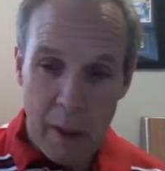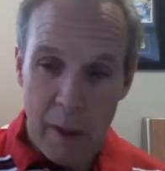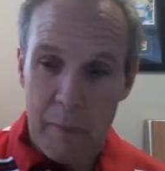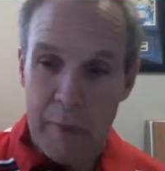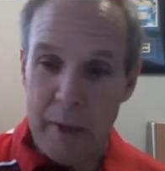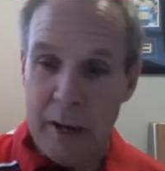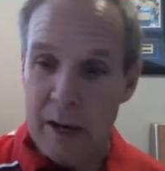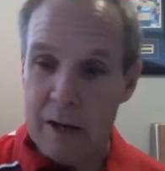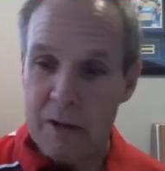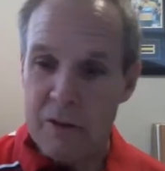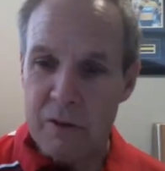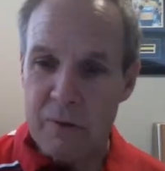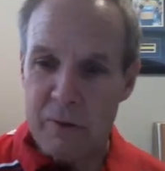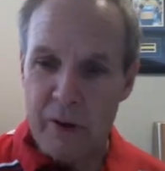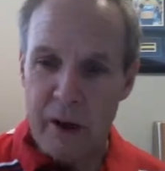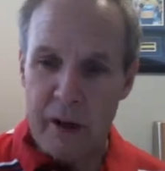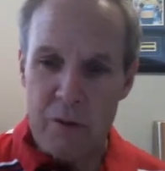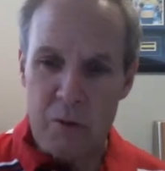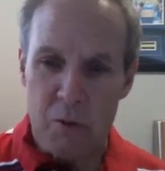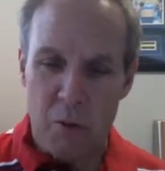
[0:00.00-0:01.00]
Because the
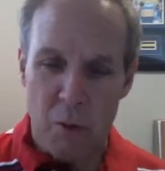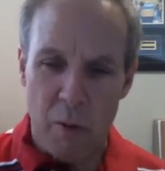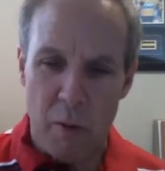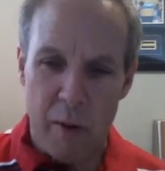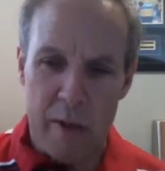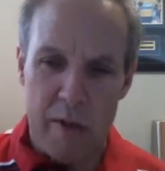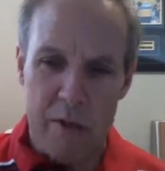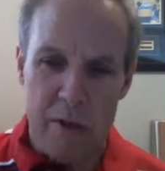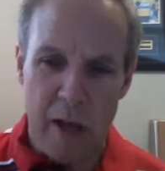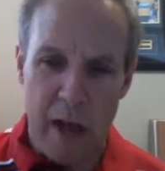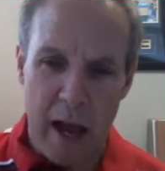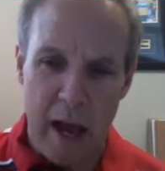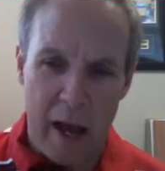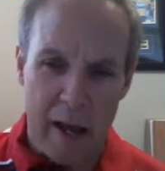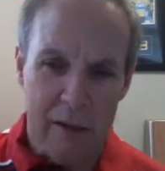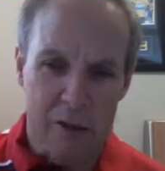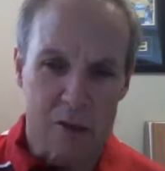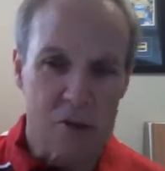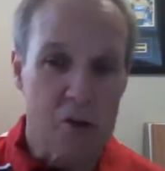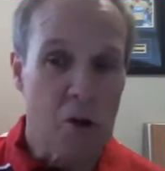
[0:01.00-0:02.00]
viceroys
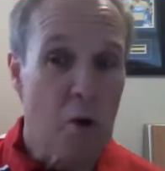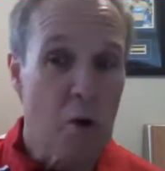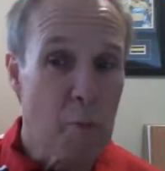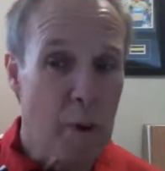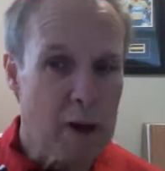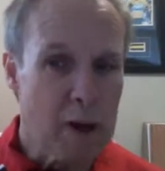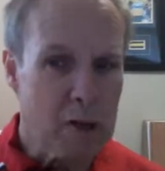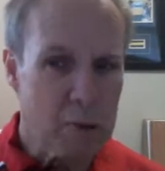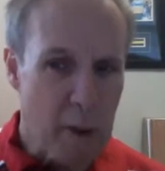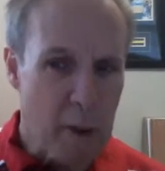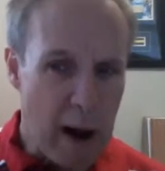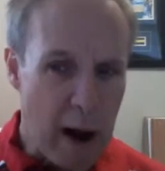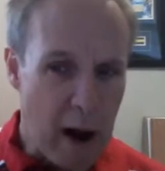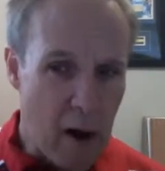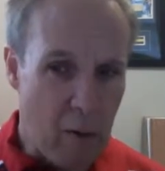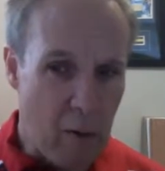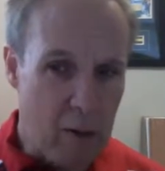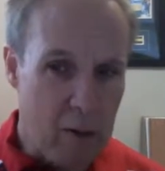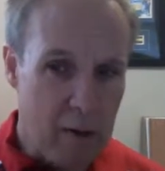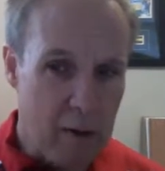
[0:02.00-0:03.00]
had so much
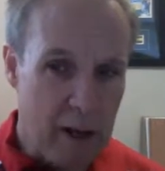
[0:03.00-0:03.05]
power